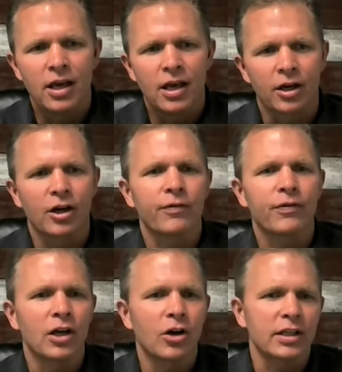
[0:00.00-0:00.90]
and
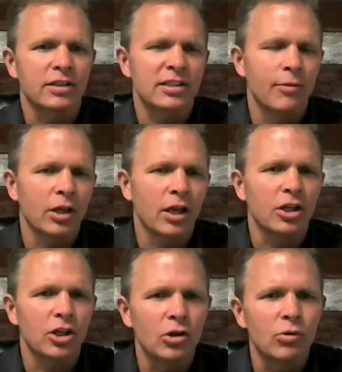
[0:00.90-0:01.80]
Curfew, that someone
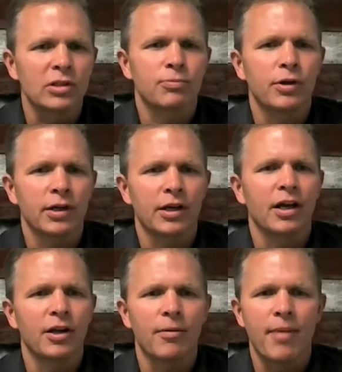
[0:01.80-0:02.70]
like you is putting it
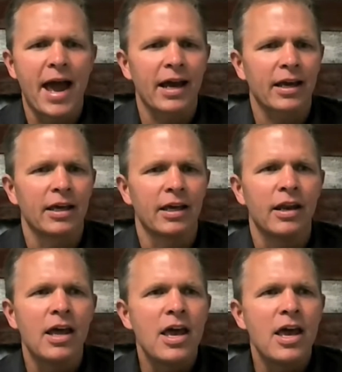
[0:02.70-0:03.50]
on their back, and